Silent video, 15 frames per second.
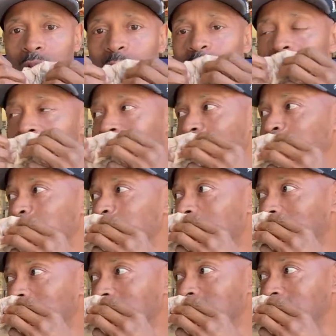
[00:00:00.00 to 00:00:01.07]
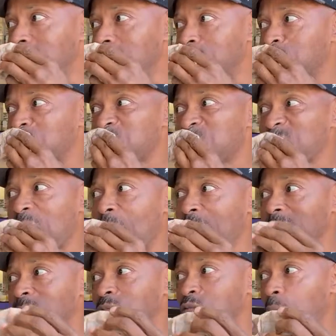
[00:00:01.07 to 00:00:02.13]
Who that? New Yorker said that?
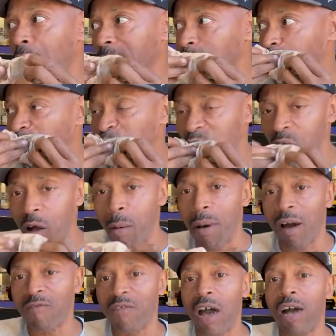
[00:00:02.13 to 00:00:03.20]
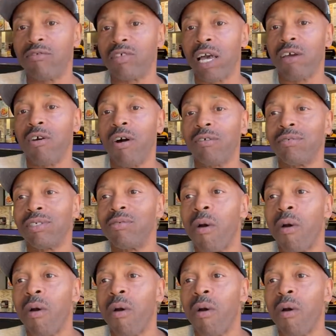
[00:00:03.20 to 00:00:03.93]
About five sign offs?